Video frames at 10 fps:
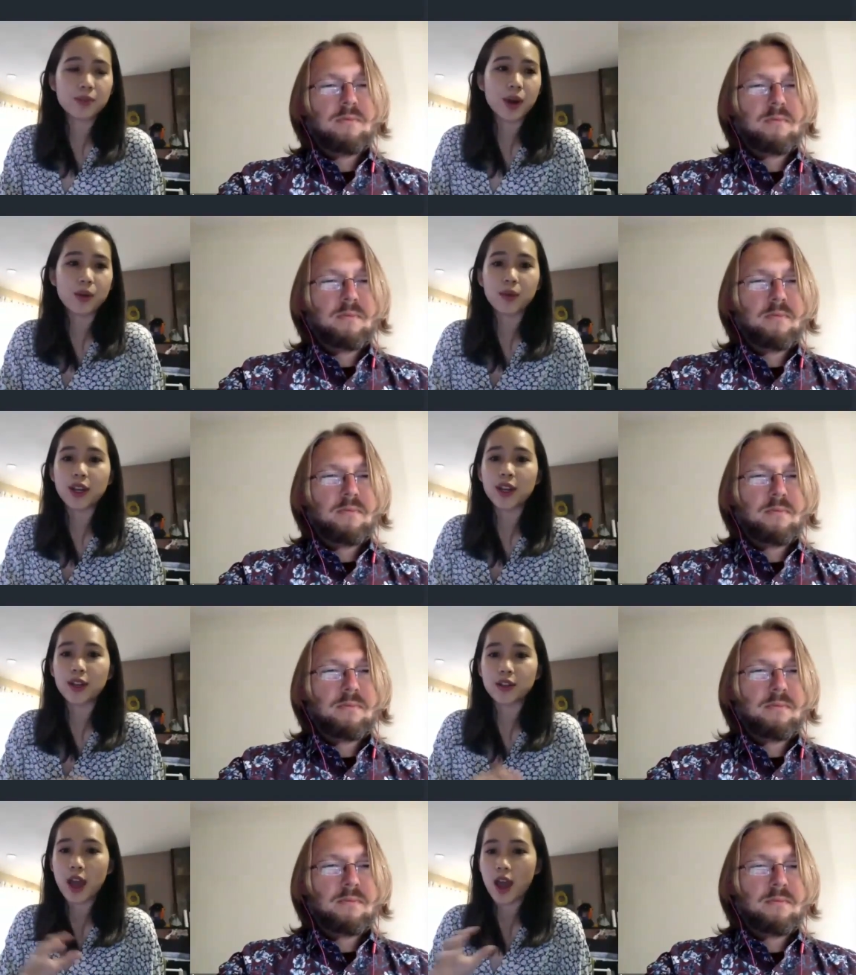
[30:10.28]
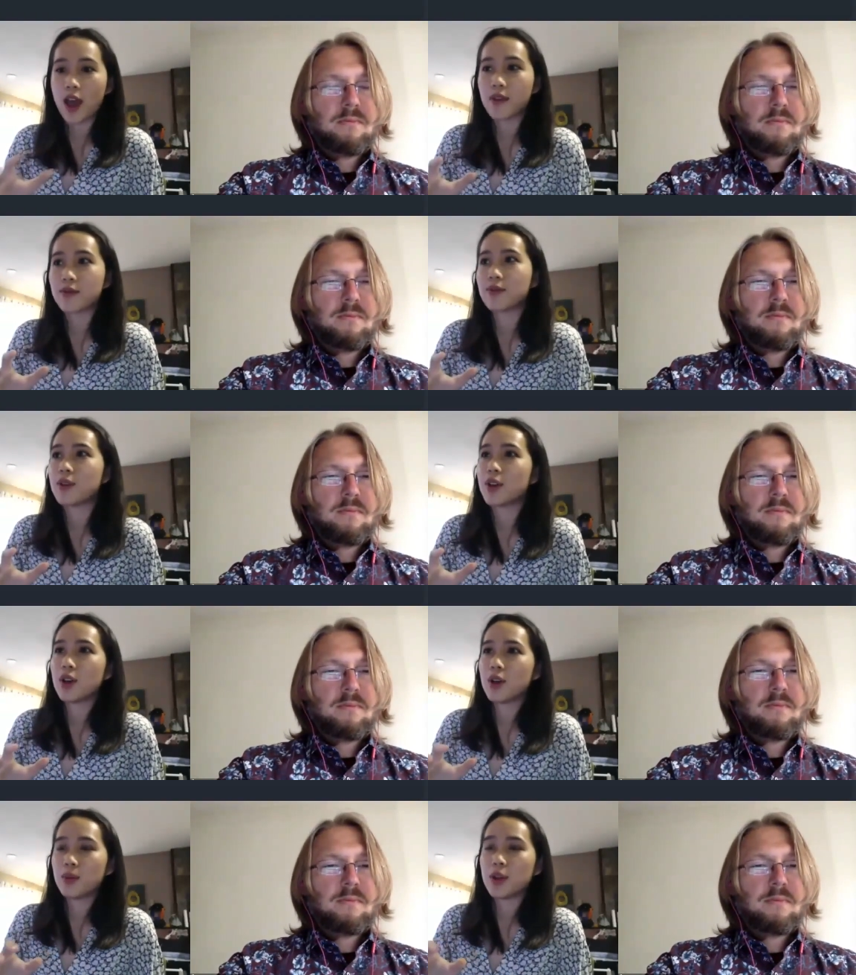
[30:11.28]
Speaker 1: but we have
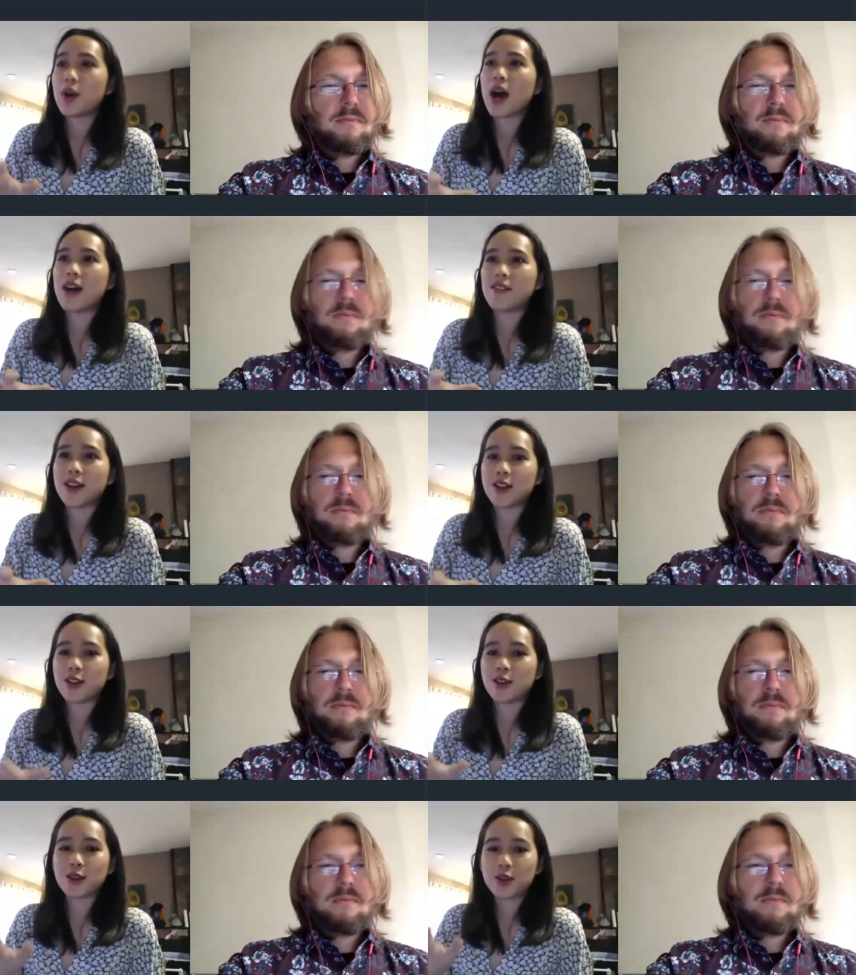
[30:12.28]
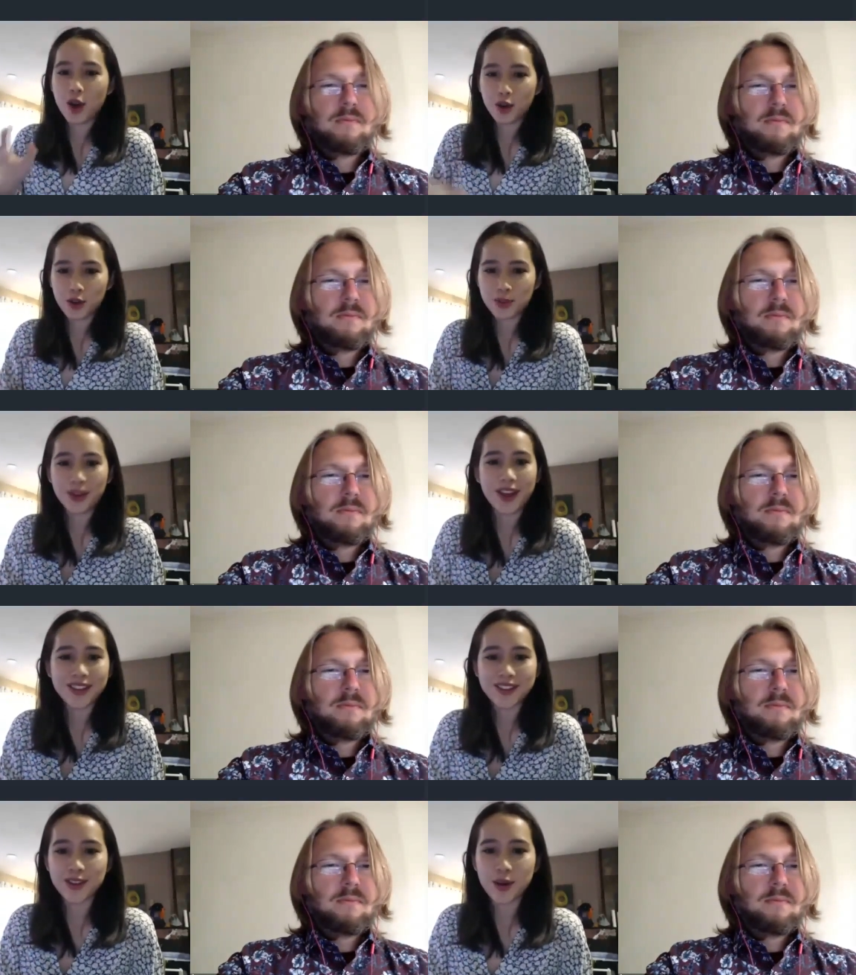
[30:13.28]
we don't have any concrete
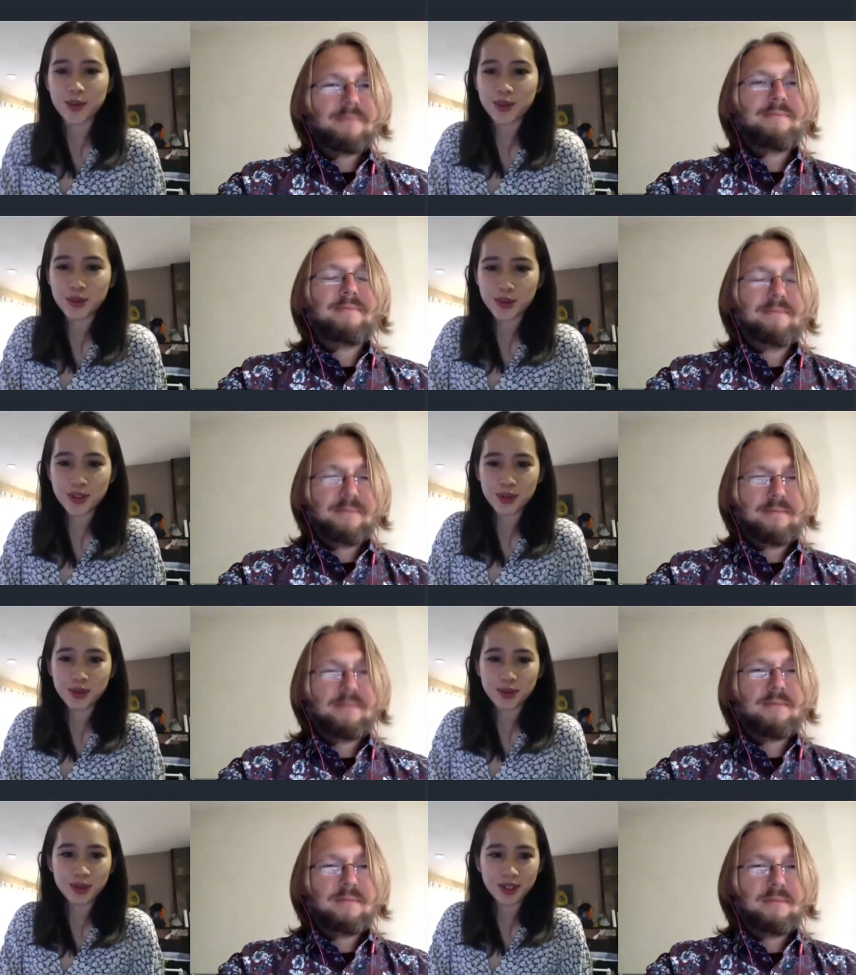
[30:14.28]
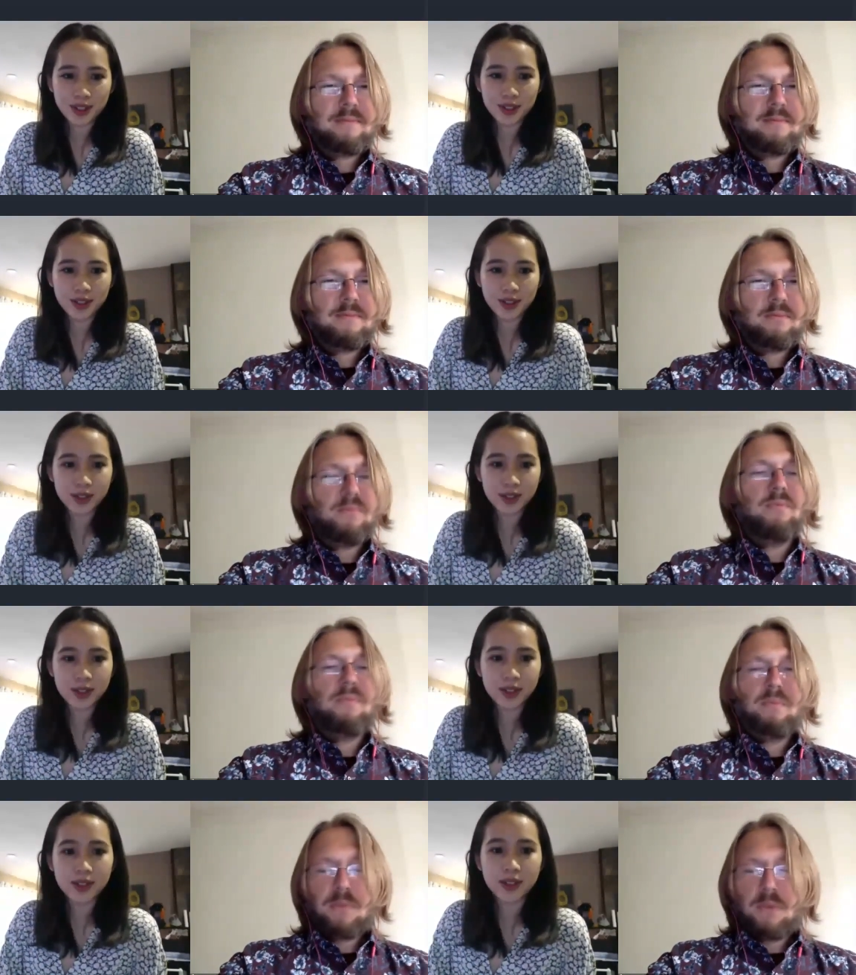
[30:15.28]
plans to open source soon.
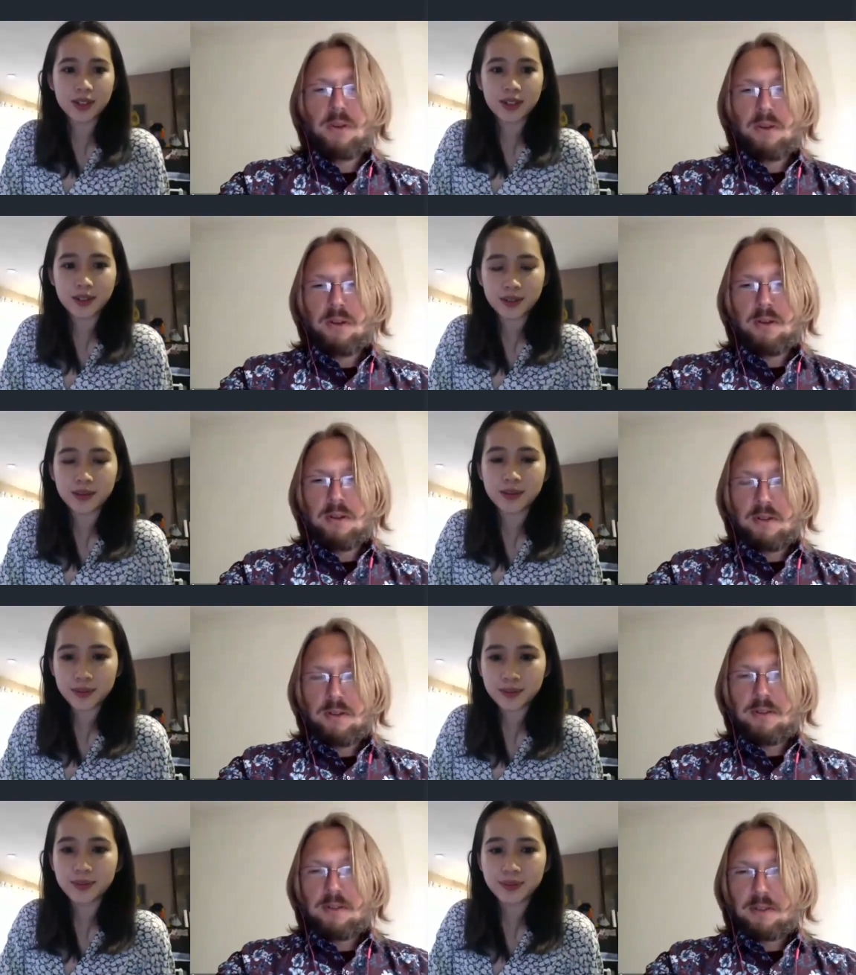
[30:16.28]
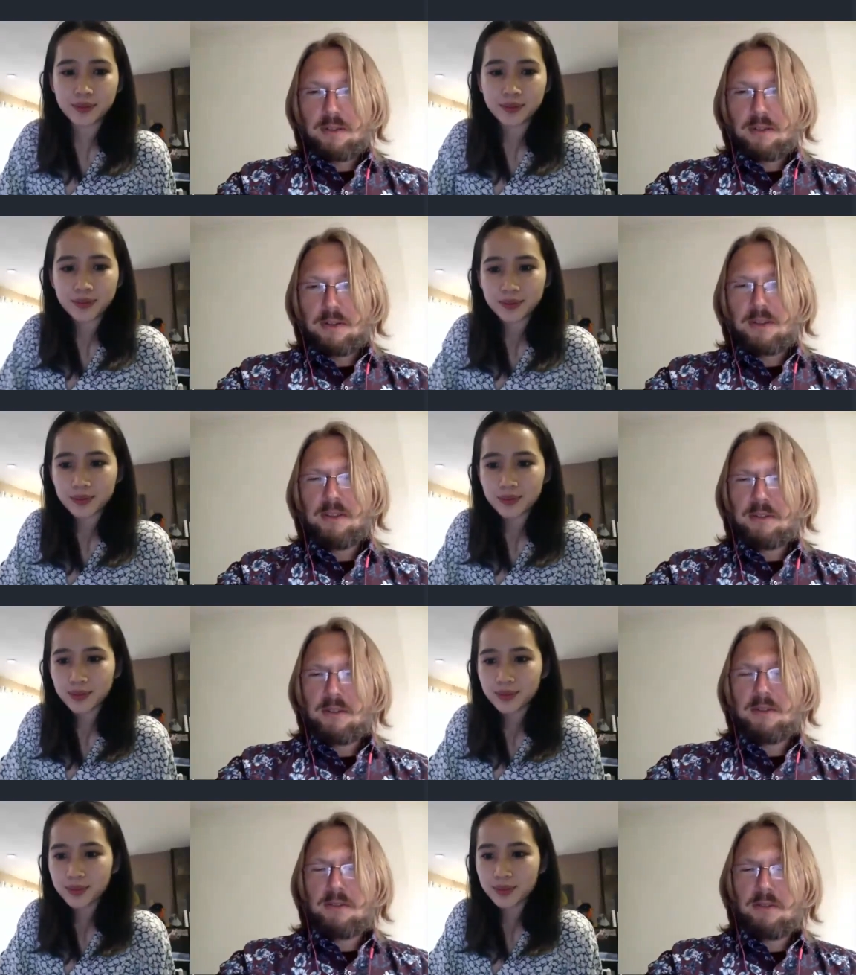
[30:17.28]
Speaker 2: Mm-hmm. Okay. I think,
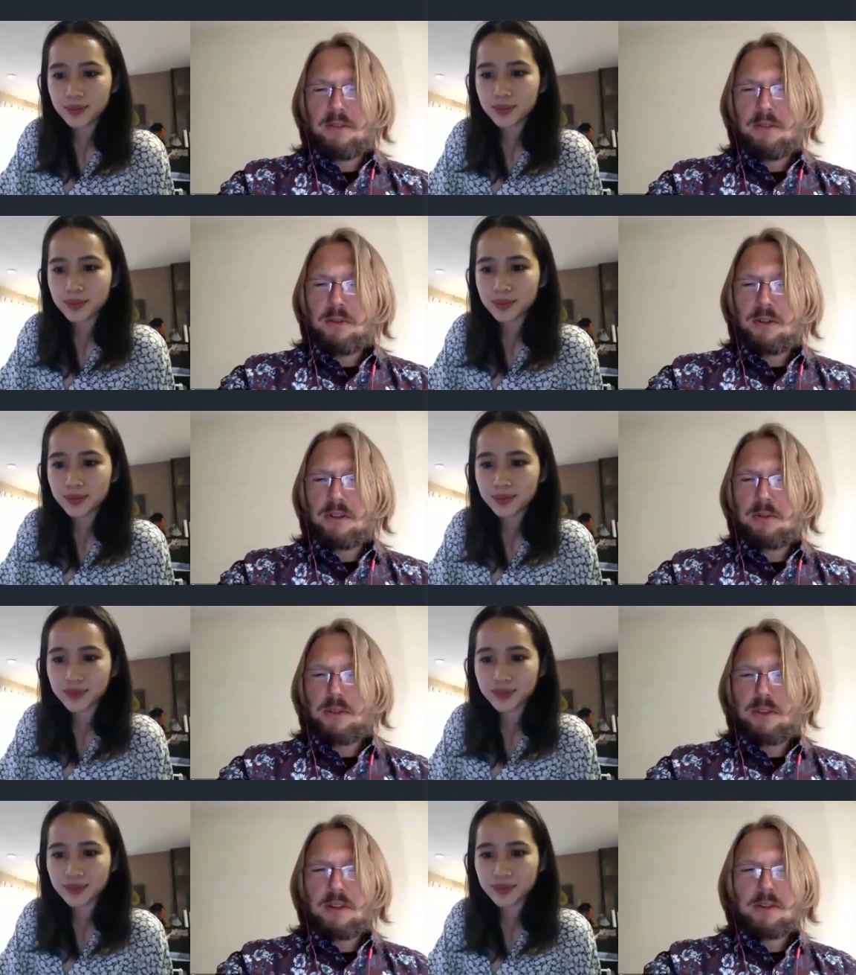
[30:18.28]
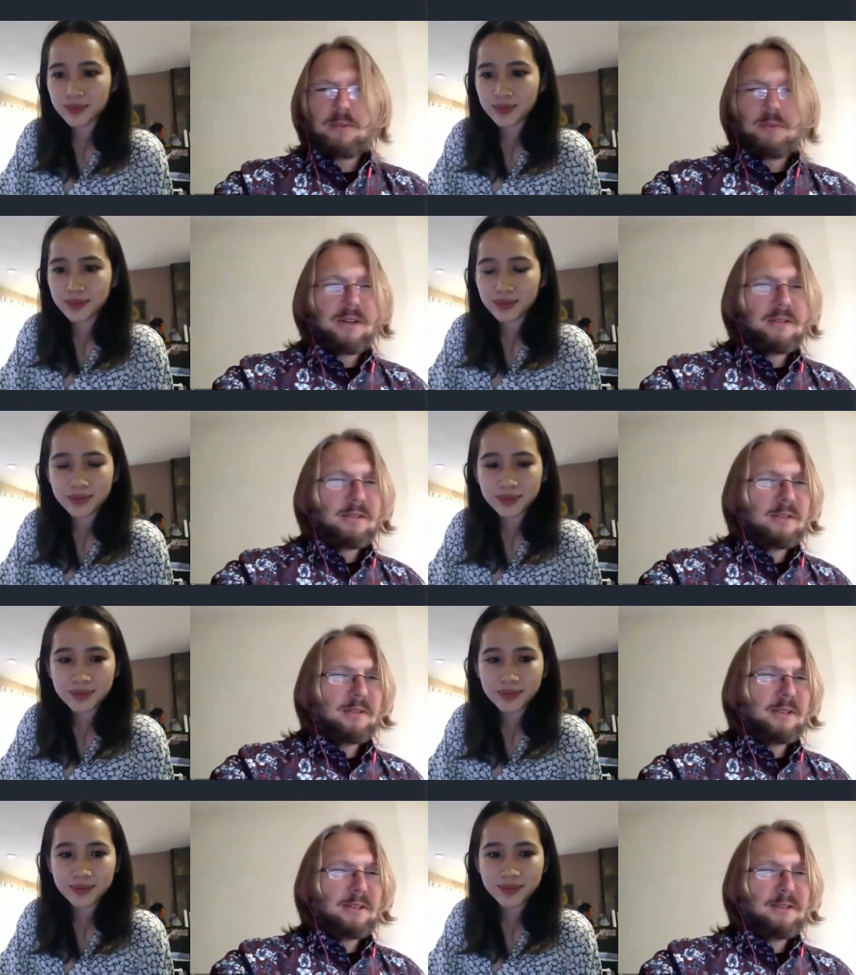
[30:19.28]
uh, do you work with Eric Meyer
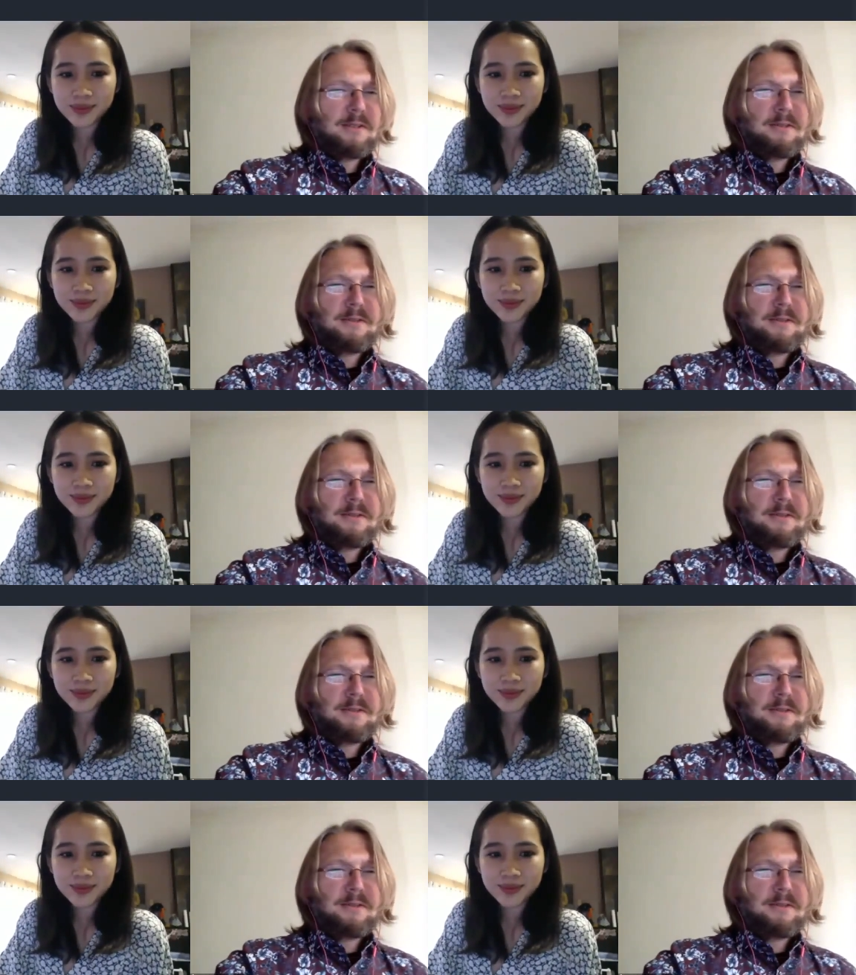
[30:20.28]
directly?